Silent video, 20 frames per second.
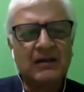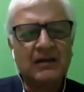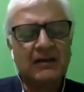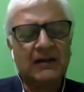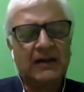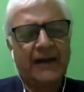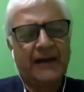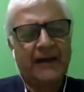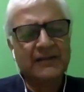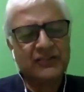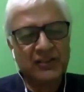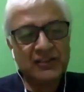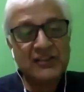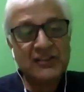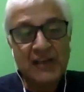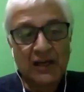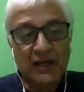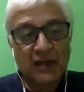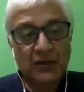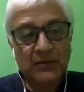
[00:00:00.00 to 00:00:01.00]
And just
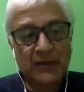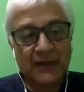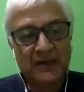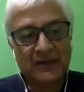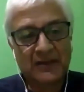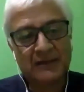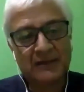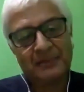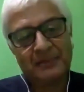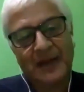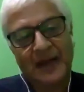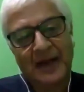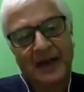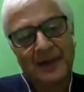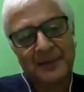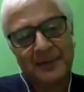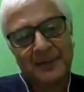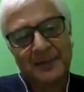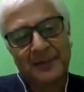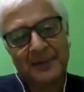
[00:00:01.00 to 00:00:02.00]
now,
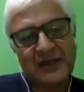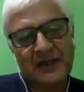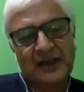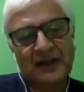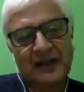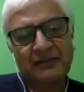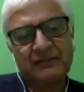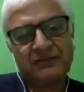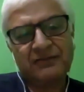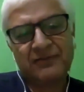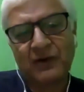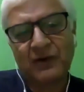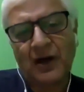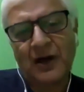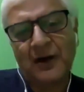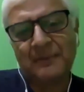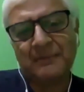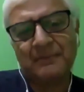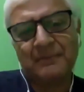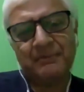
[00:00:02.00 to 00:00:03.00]
I'm speaking
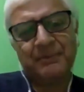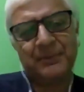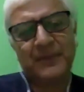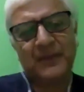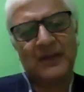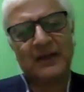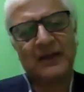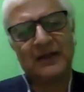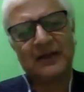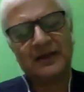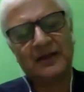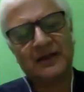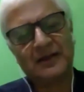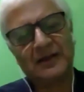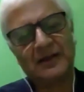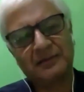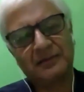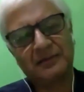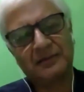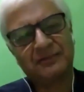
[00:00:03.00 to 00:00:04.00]
from
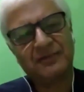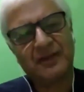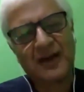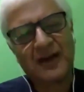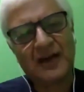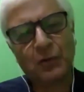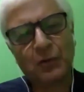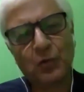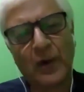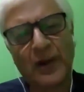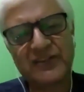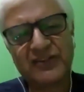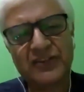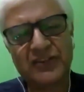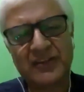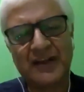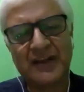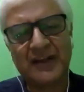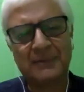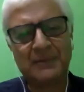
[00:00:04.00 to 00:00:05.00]
far
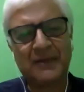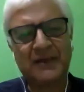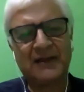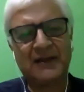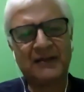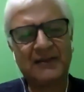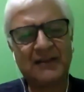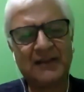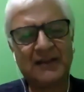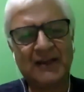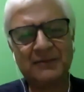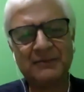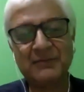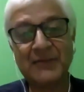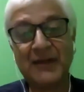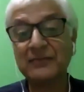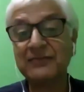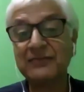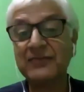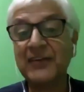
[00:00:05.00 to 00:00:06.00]
western Nepal.
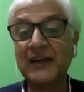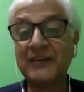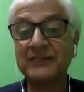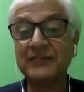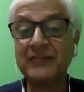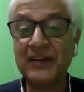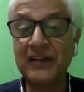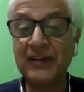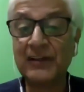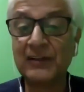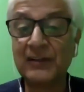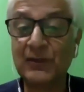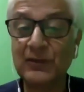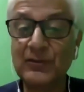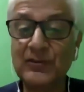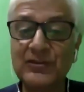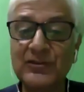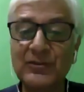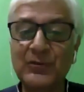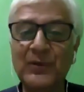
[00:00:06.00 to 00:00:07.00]
I'm in fact very
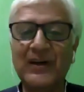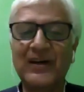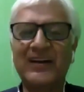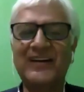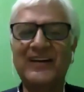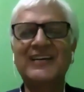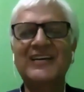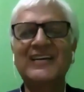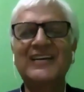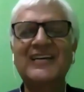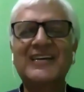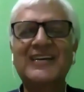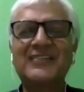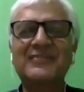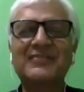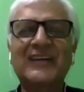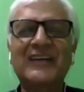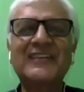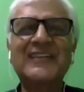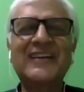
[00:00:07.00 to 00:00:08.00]
close to where
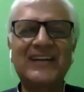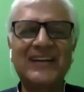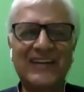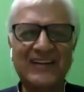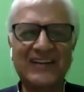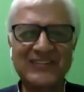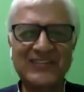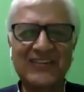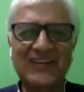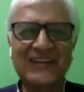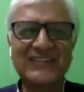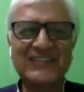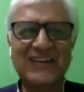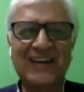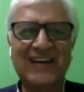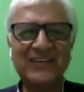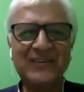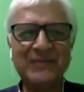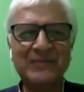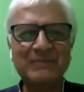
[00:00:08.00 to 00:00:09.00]
Vandana is right
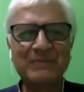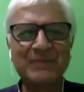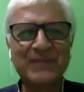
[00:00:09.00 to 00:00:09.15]
now,